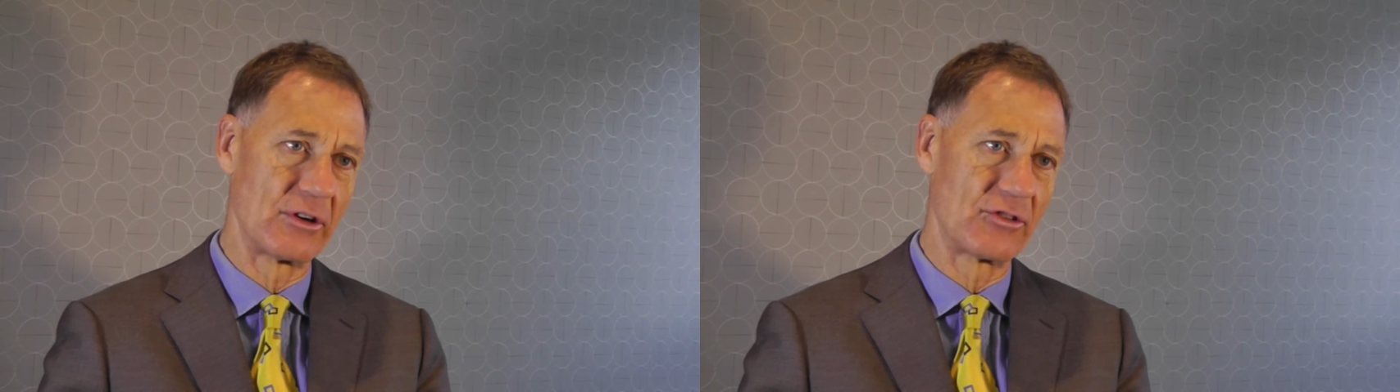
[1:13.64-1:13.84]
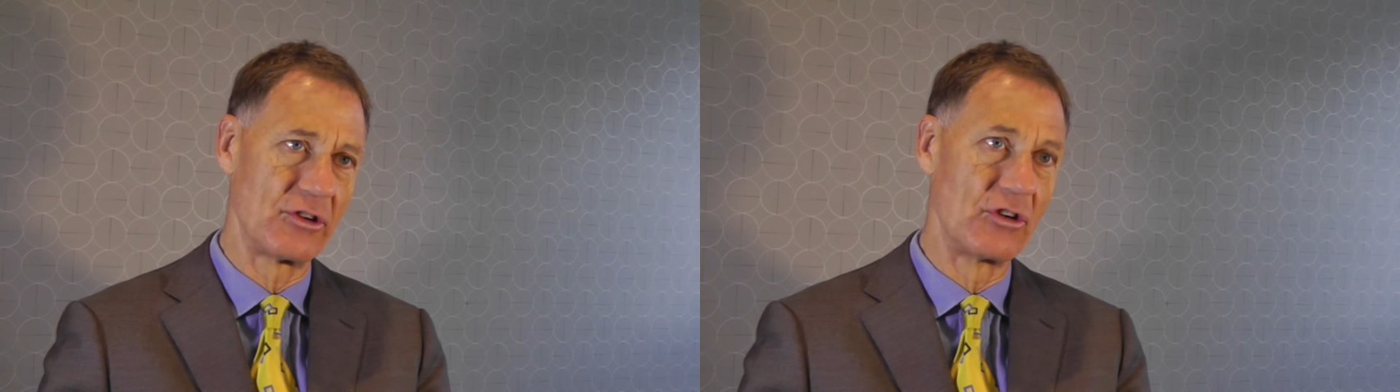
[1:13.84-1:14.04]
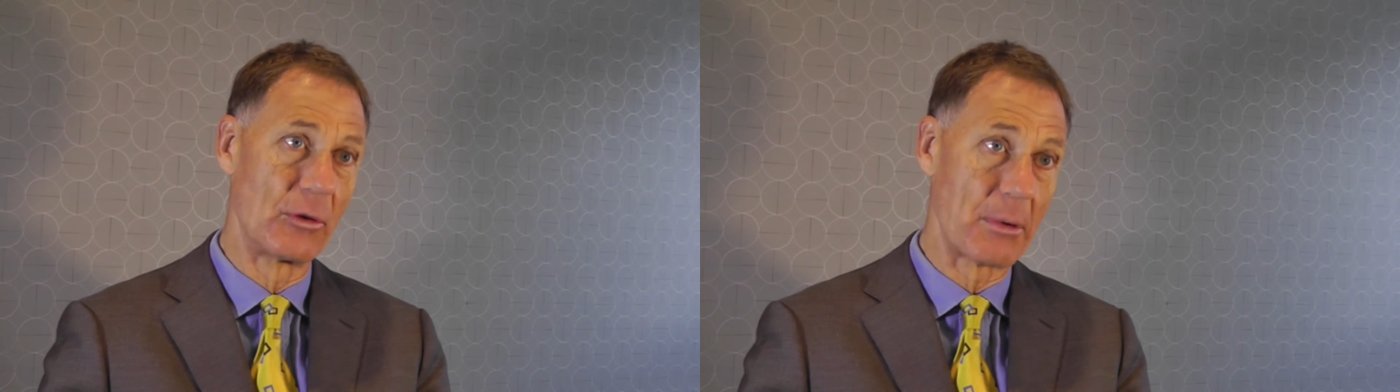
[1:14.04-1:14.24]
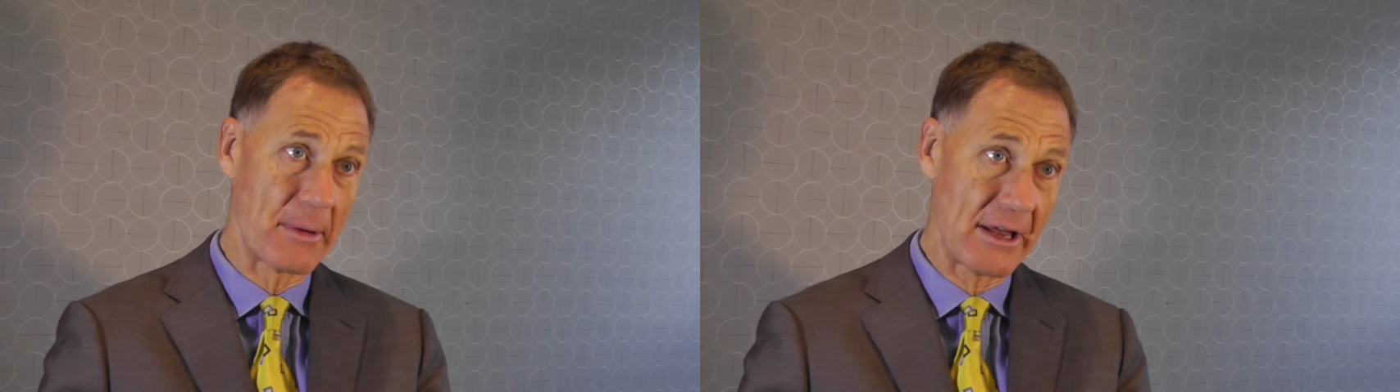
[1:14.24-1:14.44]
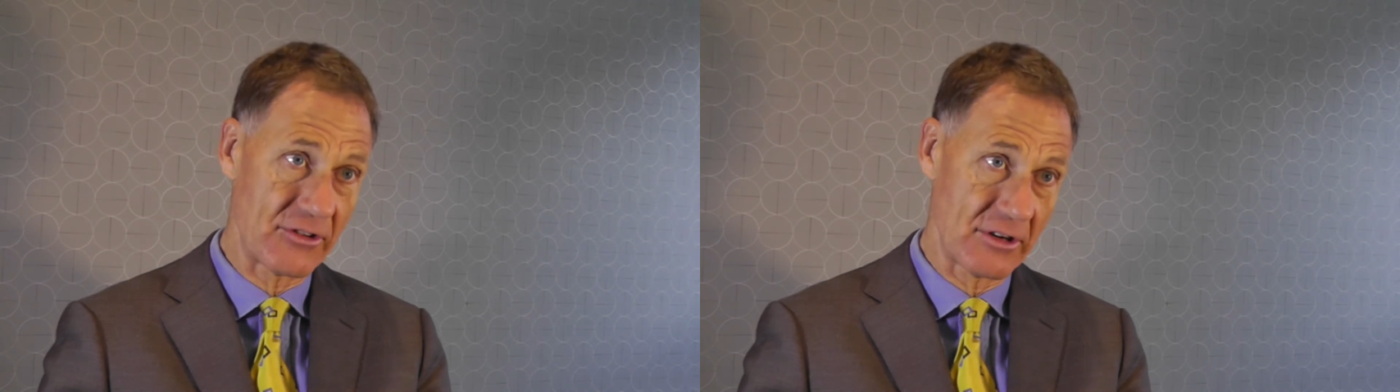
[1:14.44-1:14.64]
Europe a
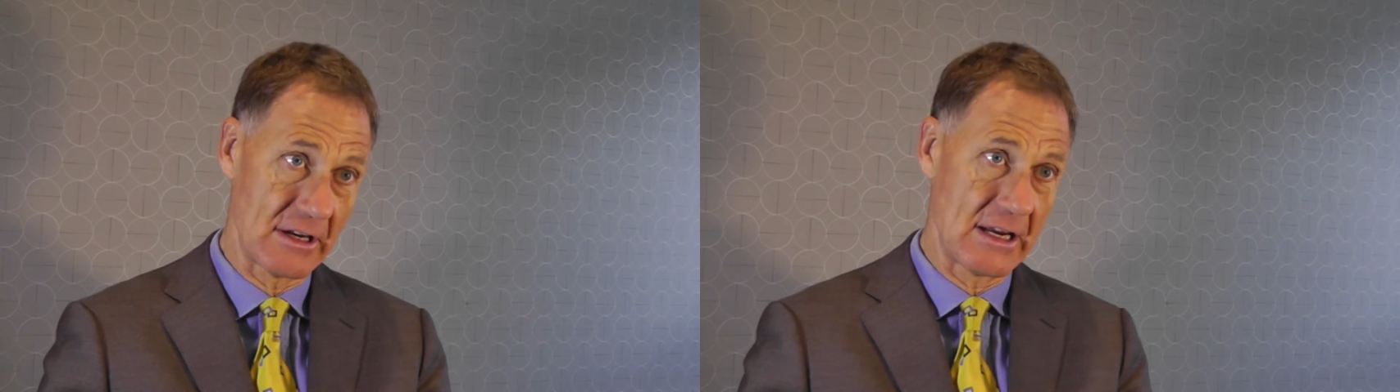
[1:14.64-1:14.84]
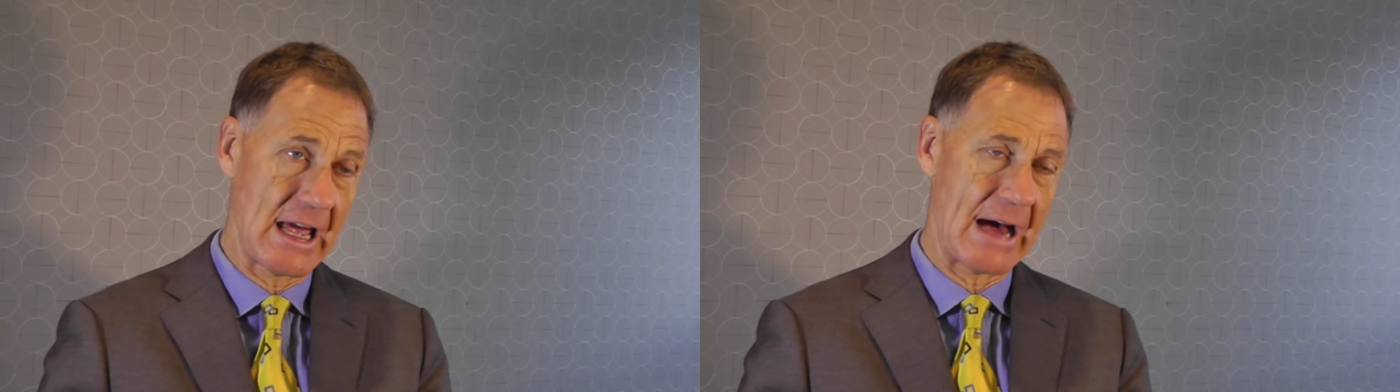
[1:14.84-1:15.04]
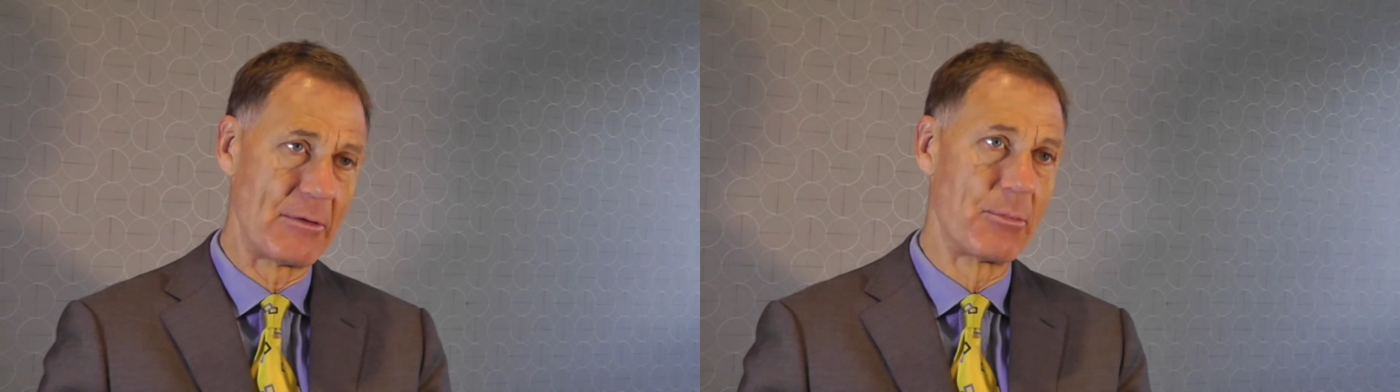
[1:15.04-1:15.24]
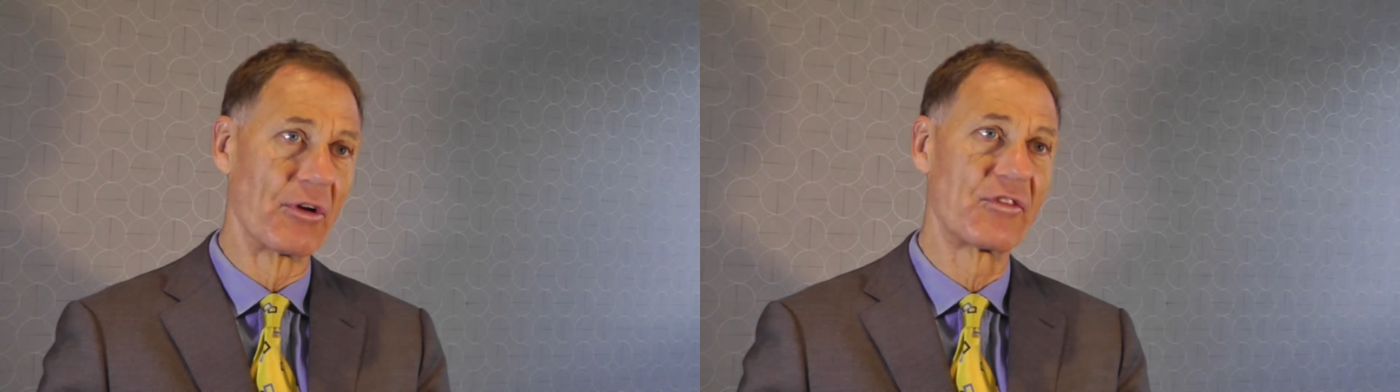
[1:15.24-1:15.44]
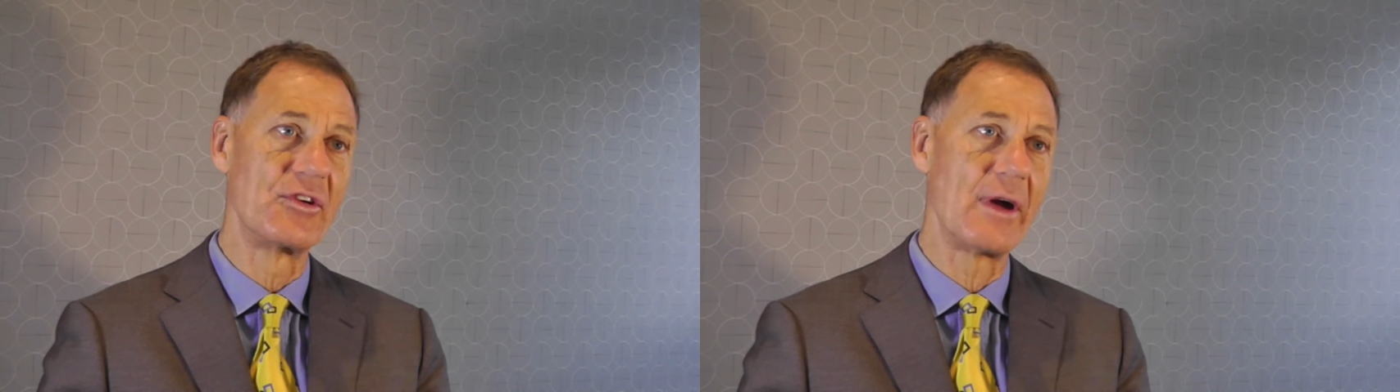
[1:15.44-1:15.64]
bit, and we bought
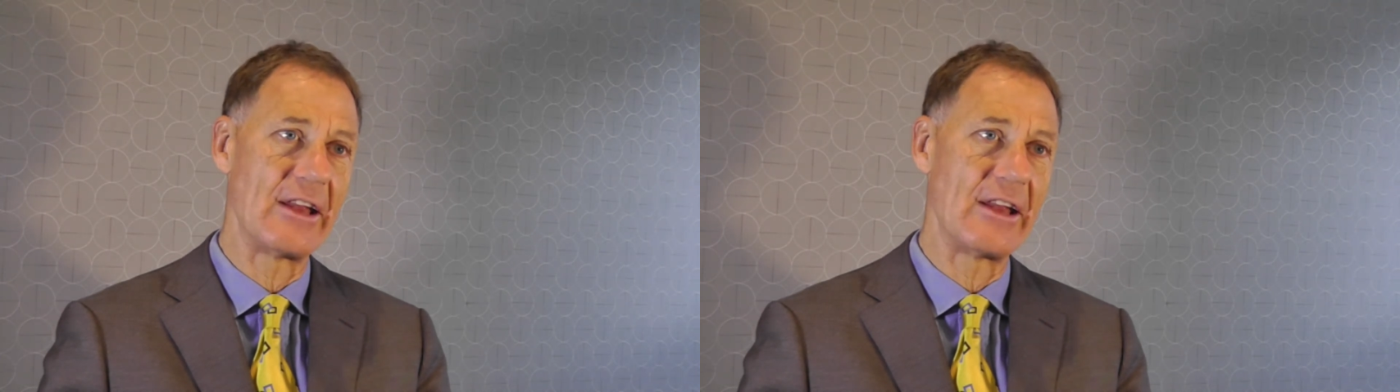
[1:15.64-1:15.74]
a few